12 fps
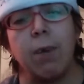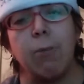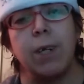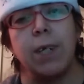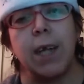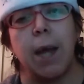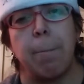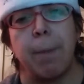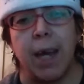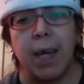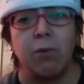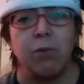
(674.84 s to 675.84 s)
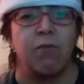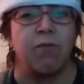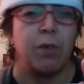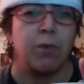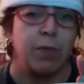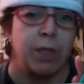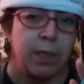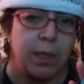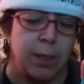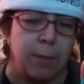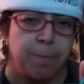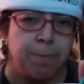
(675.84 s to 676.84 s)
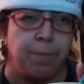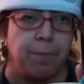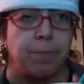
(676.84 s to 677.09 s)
And when he got mad, it was for a reason.